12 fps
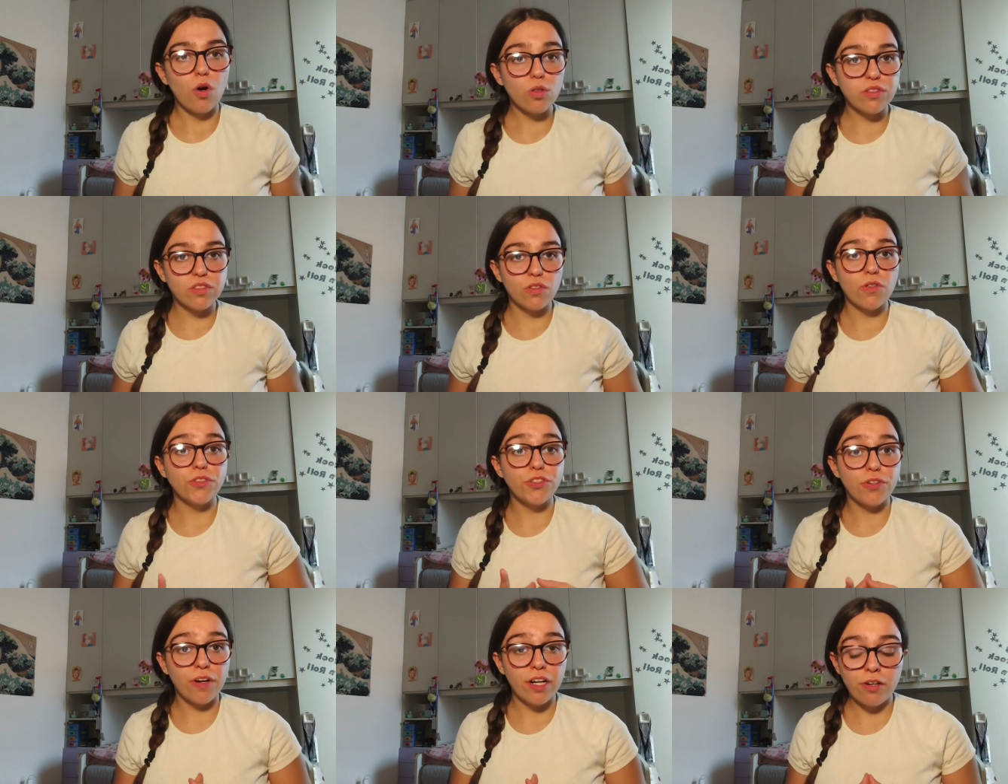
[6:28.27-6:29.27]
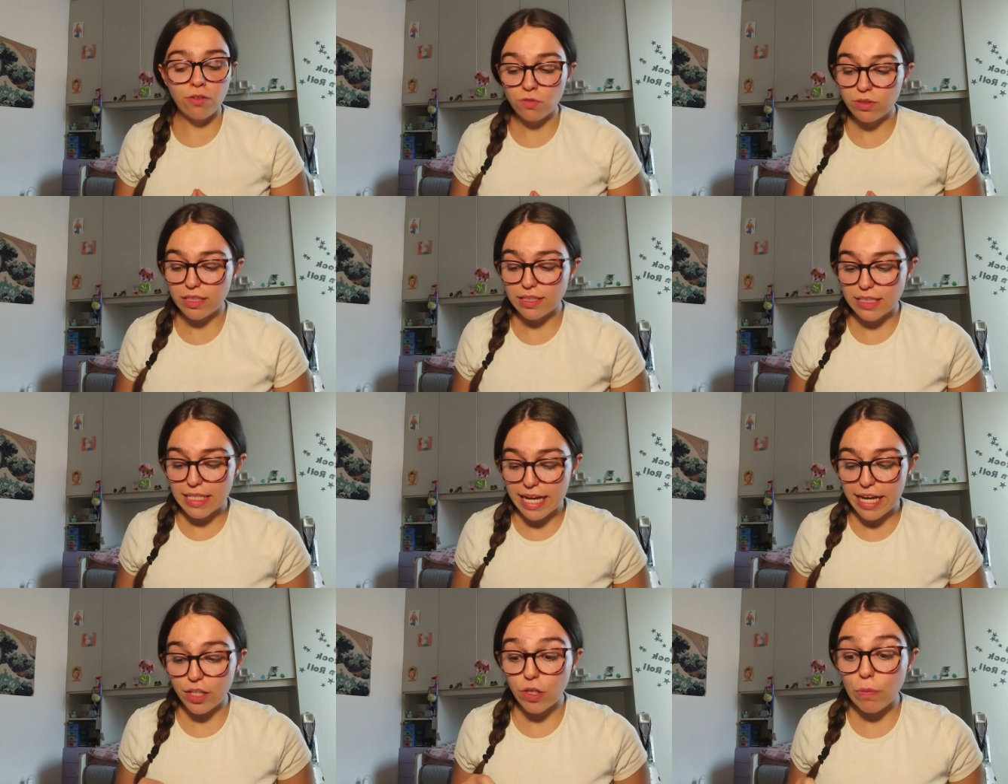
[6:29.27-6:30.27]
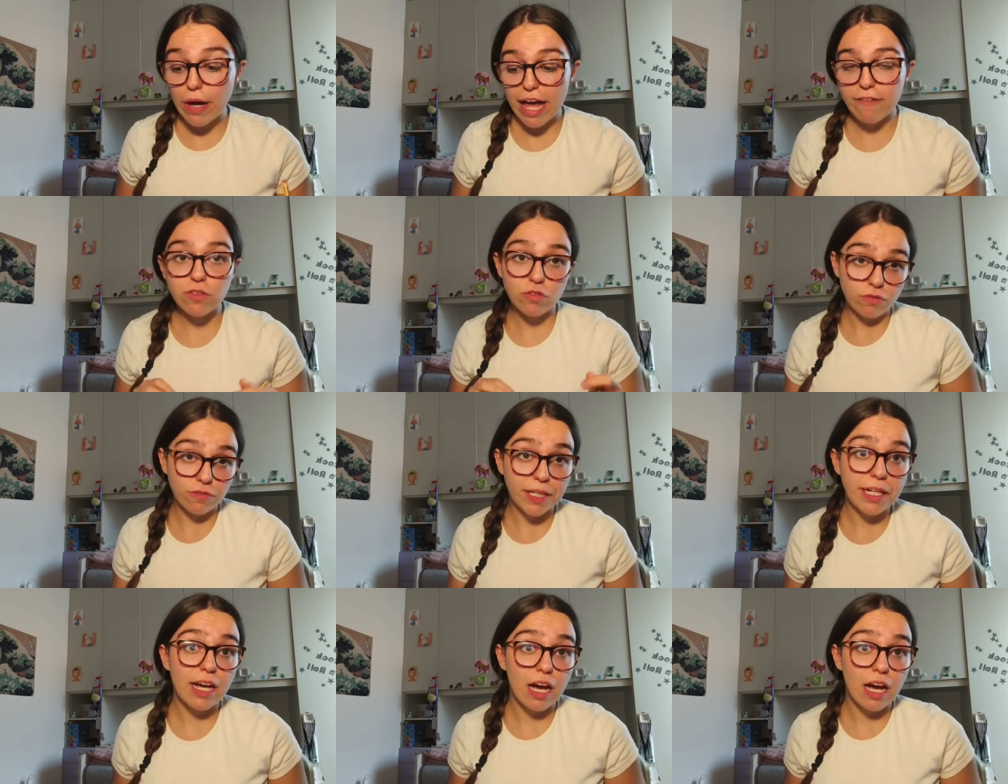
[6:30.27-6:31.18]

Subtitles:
Also, you're gonna notice that you have to fill